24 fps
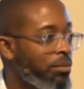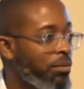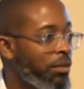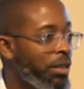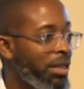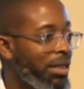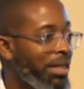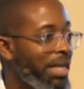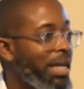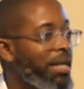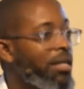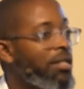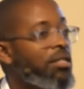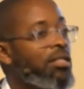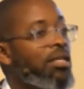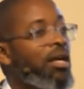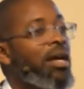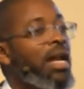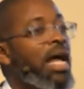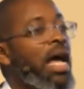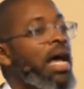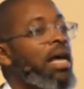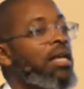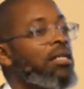Let us
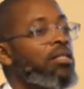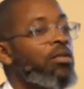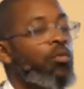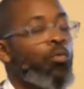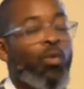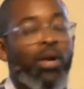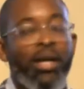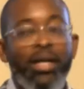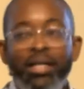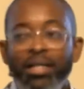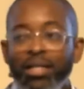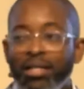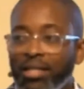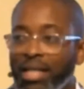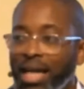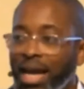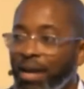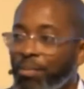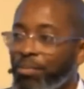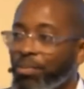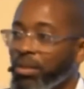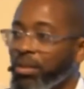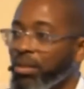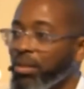not ask why this
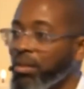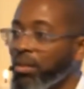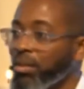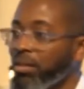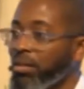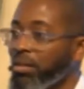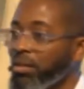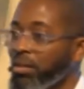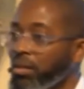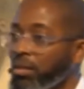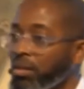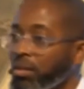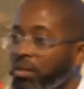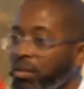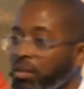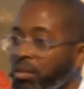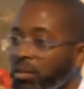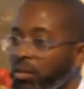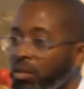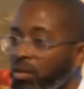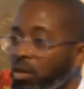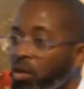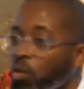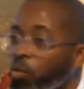happened
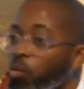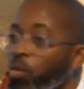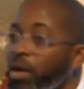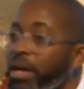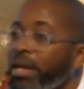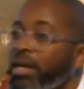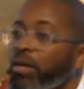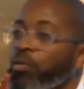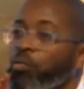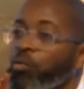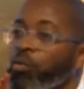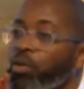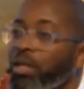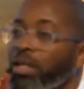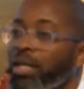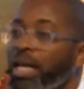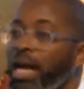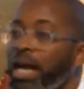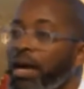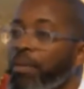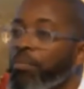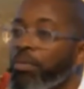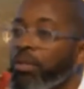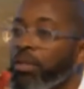or why it will
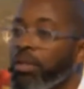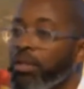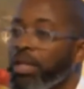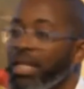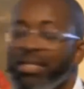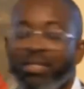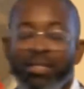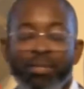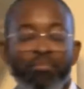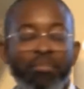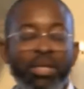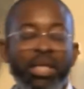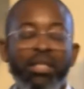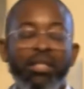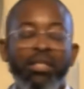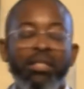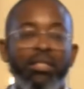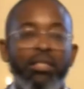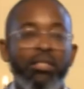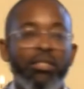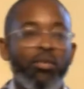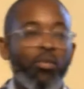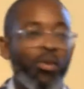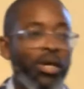happen. That's a
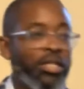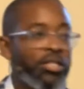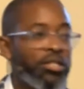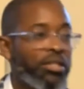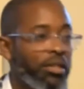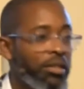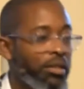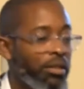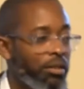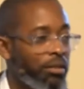meaningless question.